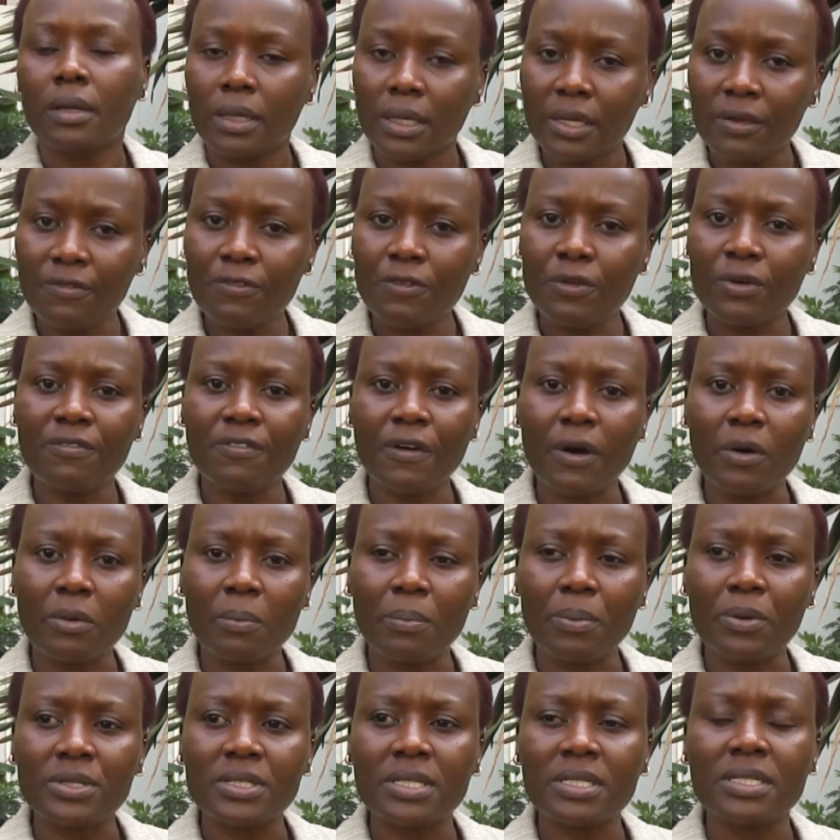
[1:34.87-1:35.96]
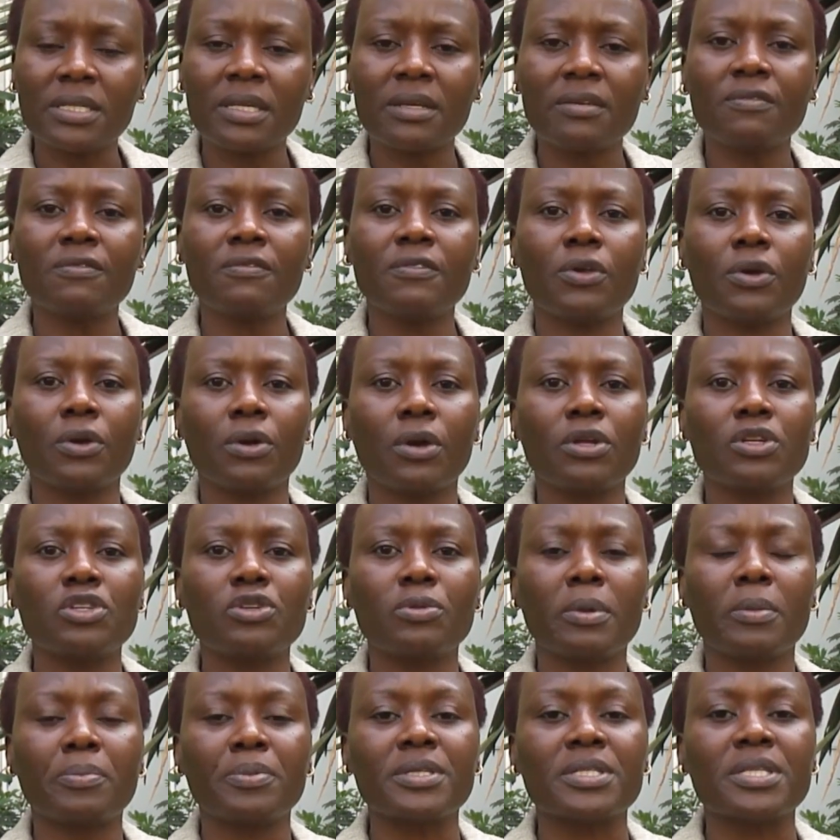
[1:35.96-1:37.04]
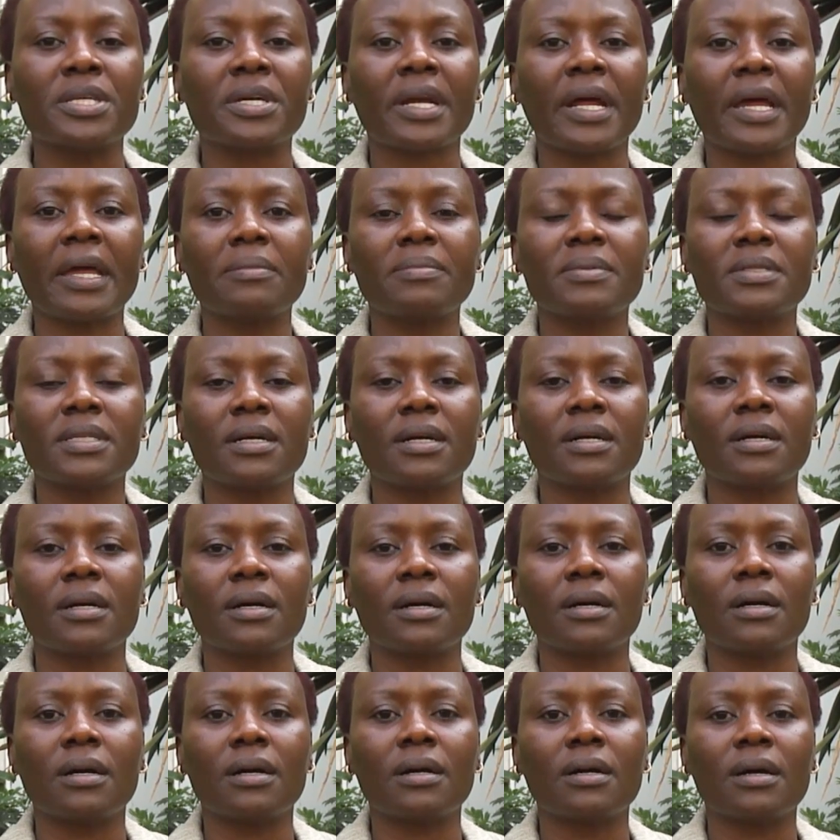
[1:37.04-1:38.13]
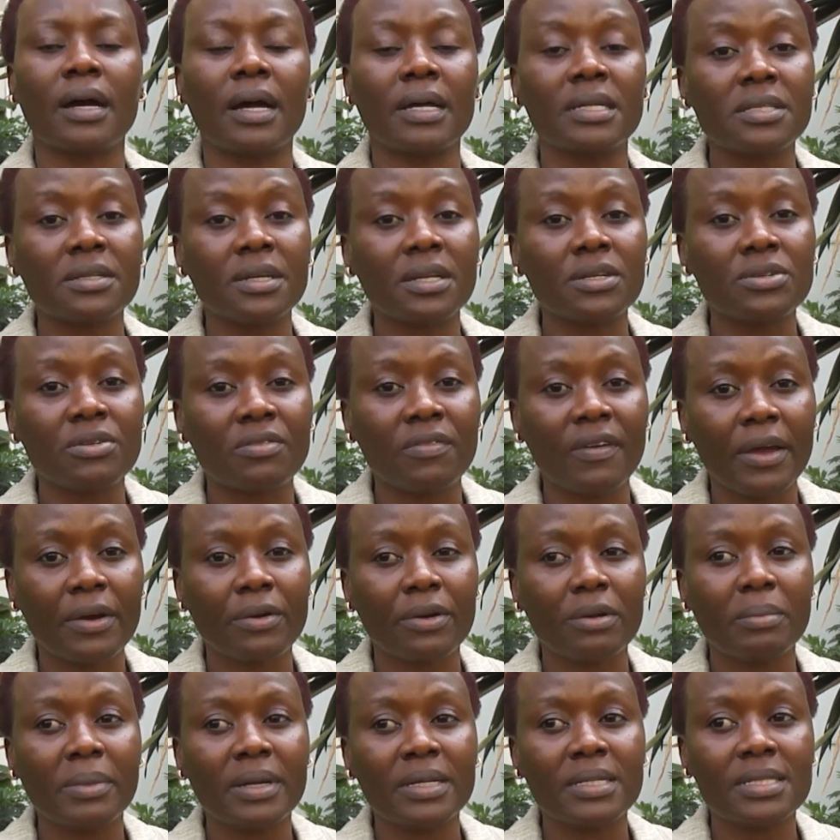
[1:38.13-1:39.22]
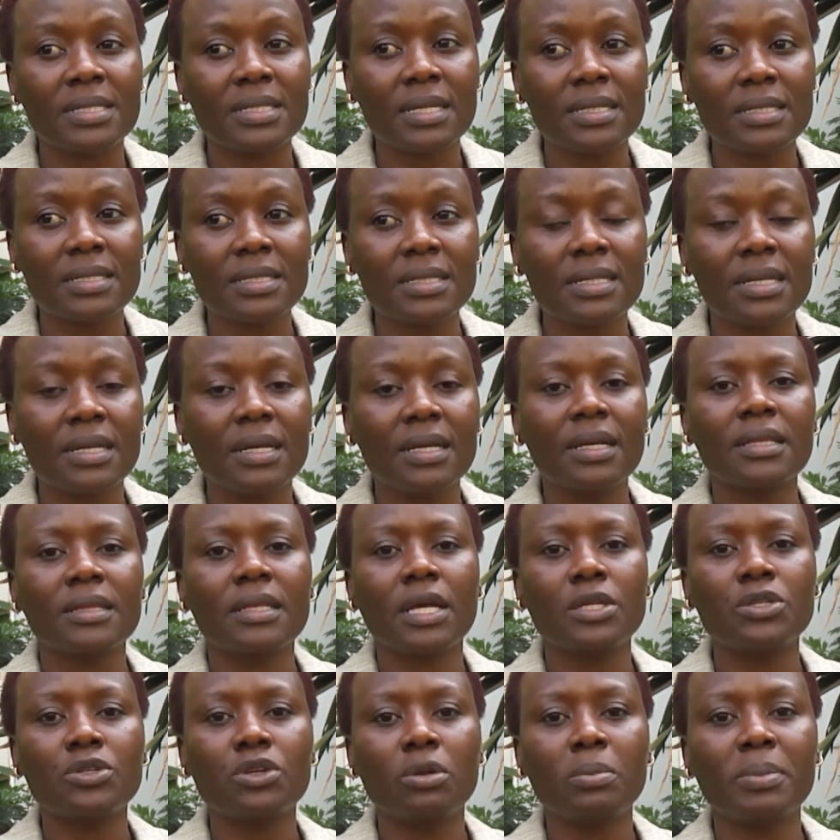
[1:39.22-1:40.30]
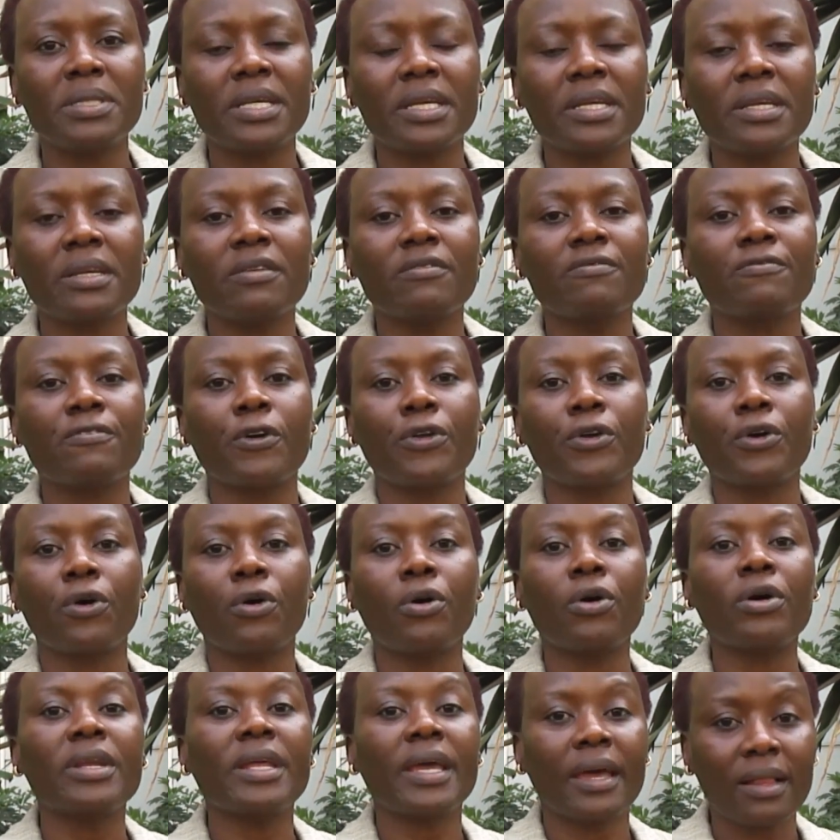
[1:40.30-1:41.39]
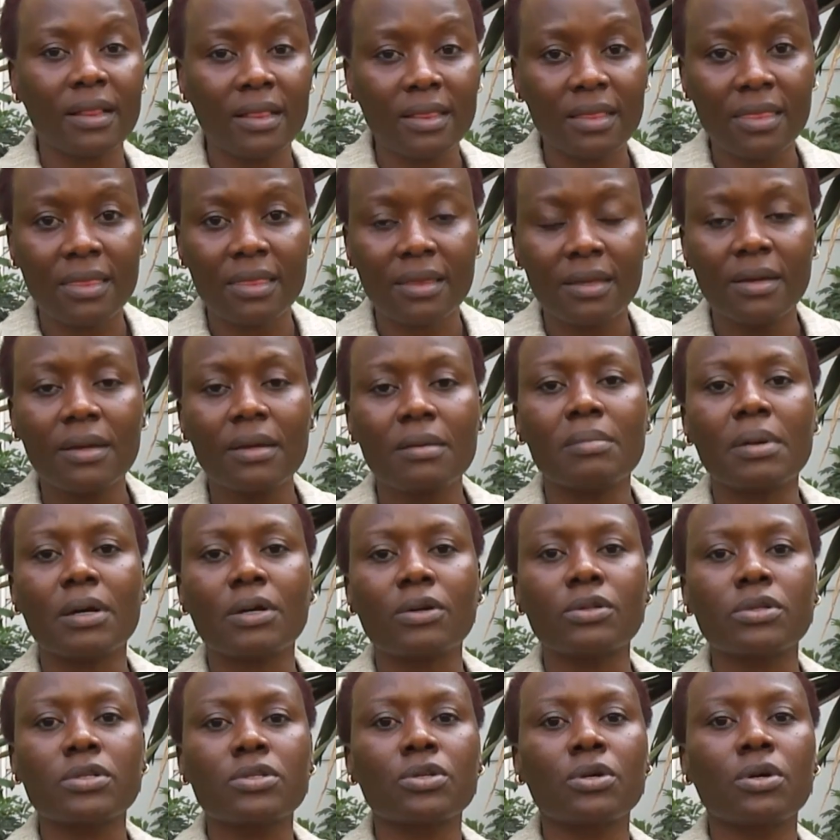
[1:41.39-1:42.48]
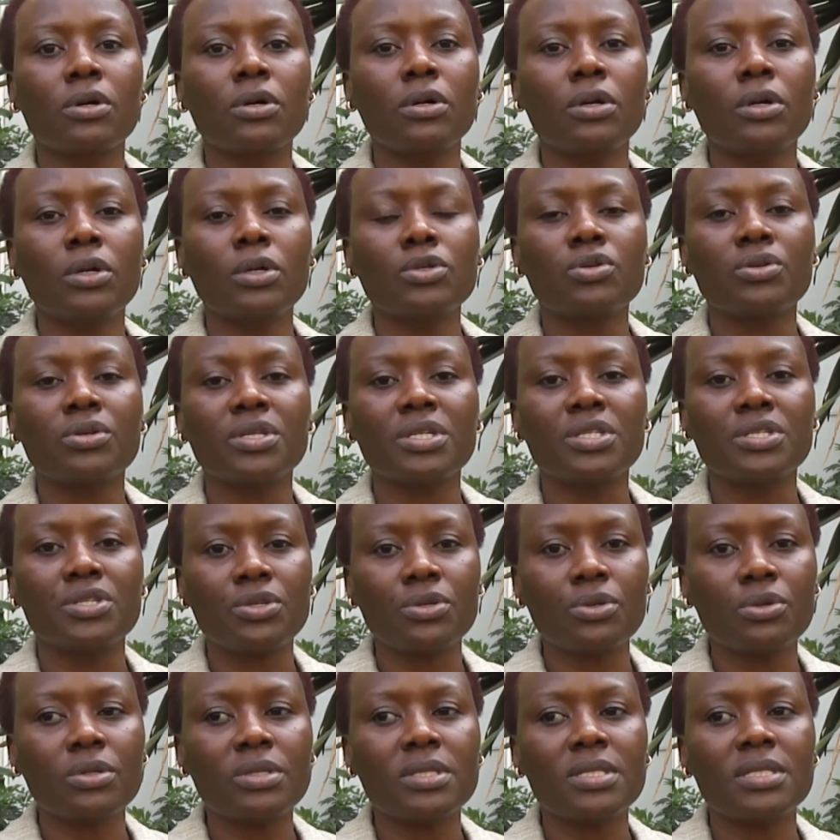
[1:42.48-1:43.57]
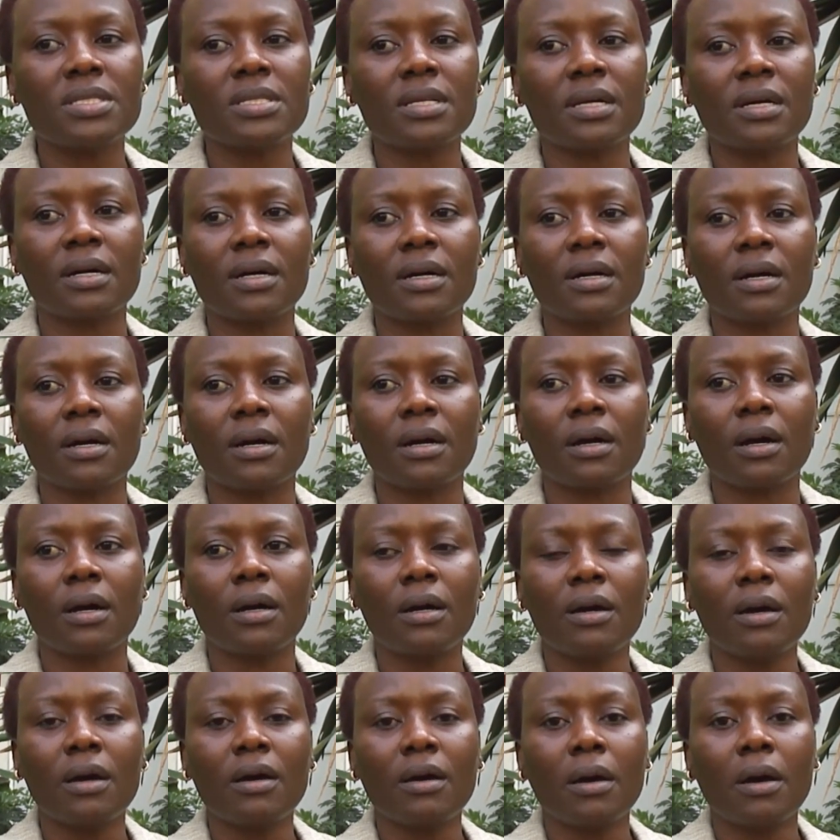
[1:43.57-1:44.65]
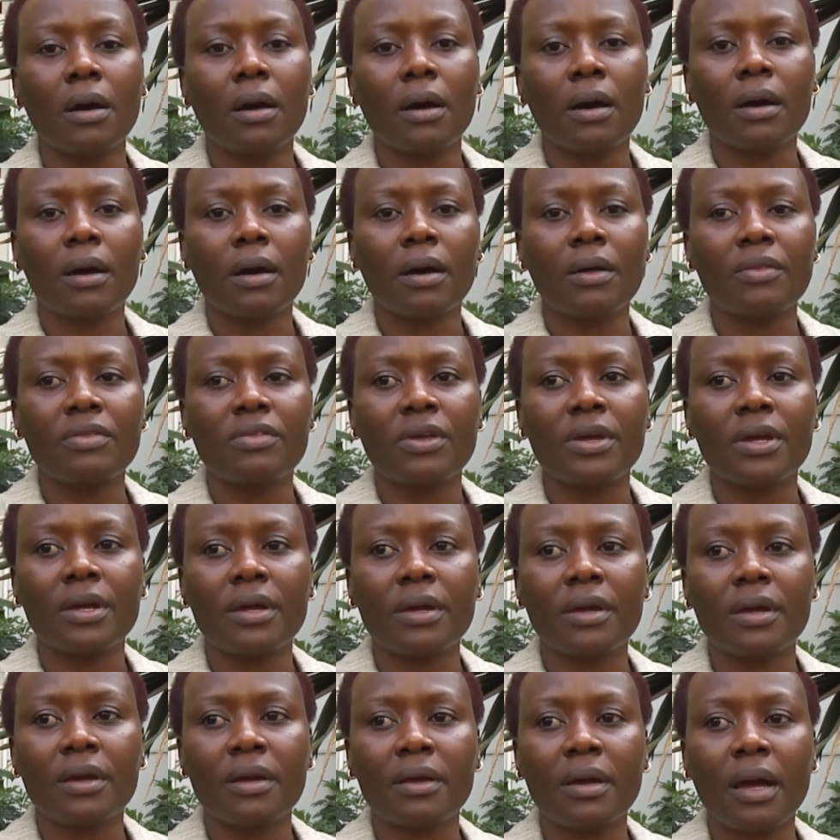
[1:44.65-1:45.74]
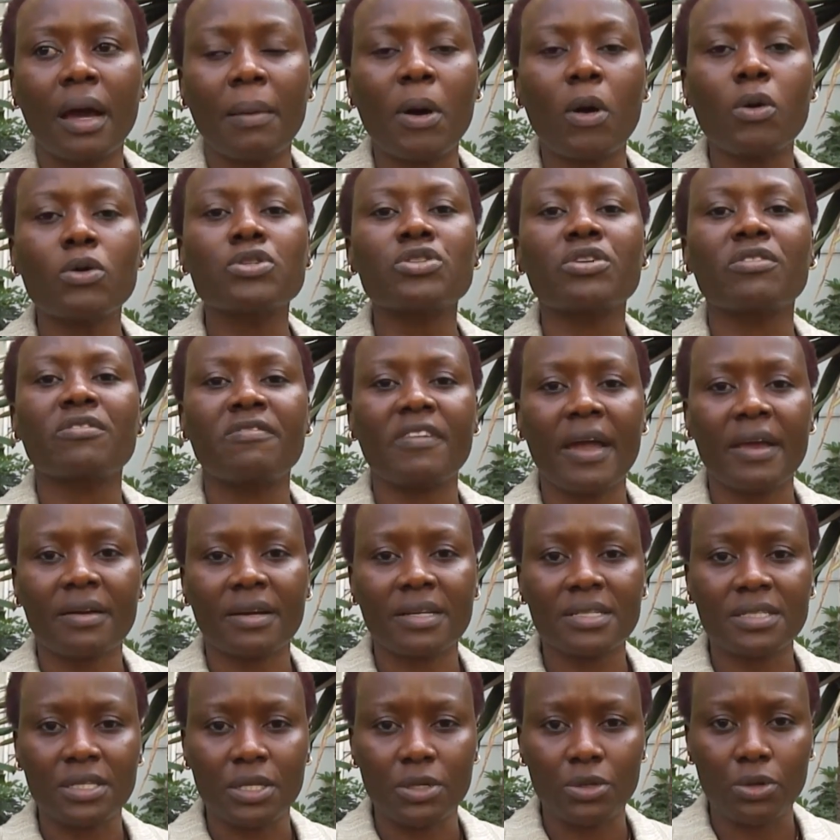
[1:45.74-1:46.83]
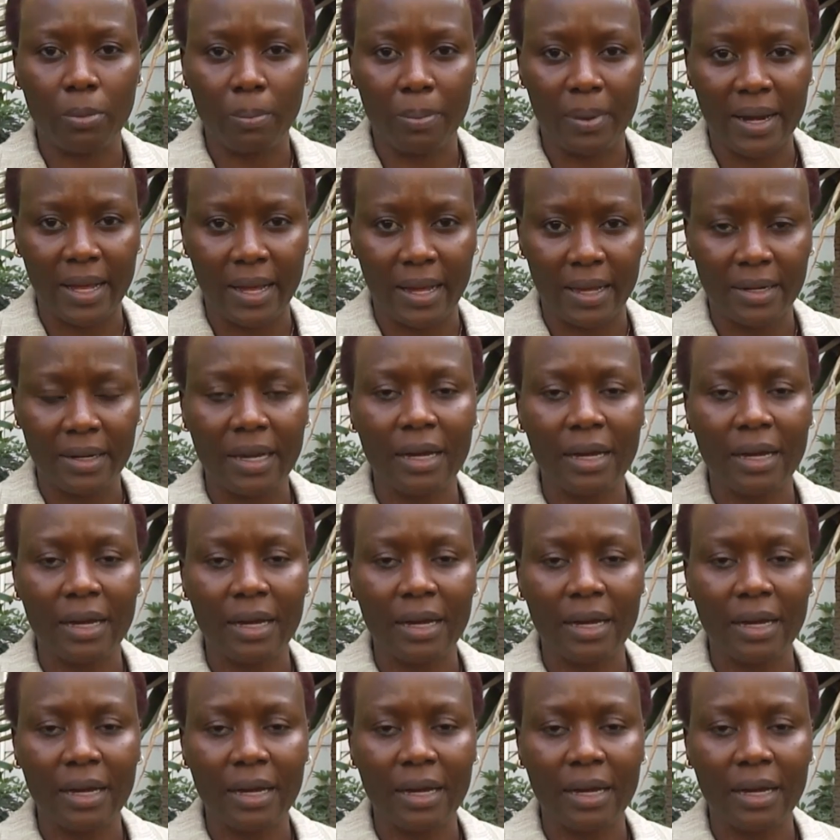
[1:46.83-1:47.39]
If you're found positive, you're going to be prescribed antiretroviral medicines that you'll be taking for your own health, but also to reduce the amount of virus in your blood.